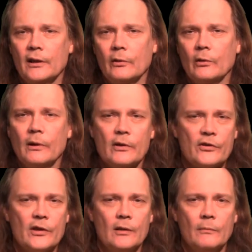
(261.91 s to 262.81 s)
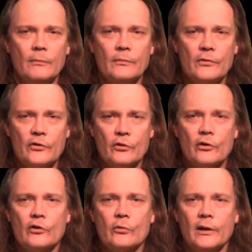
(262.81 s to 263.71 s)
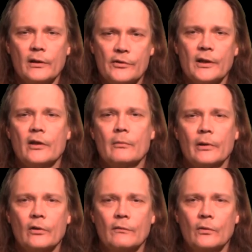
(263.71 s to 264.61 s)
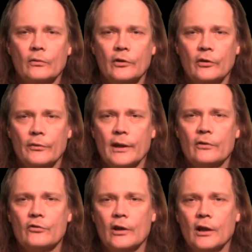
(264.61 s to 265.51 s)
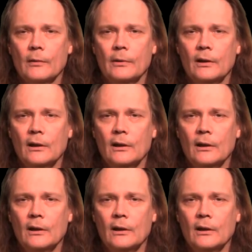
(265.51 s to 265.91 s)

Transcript: It requires some circuitry inside of the microphone to do that job.